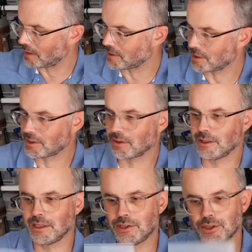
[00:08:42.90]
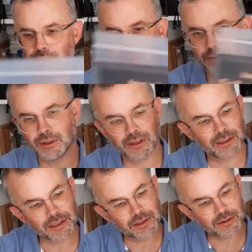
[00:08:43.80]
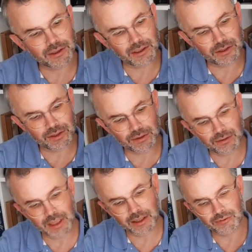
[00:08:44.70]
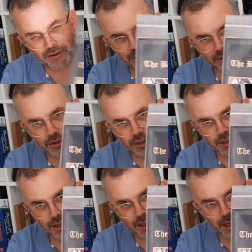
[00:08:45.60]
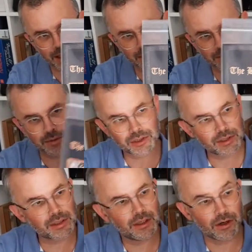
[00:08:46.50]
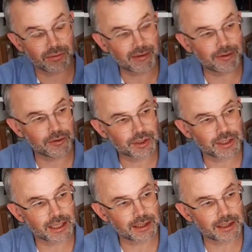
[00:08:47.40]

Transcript: as a side issue, I decided to get Revolution Games Invasion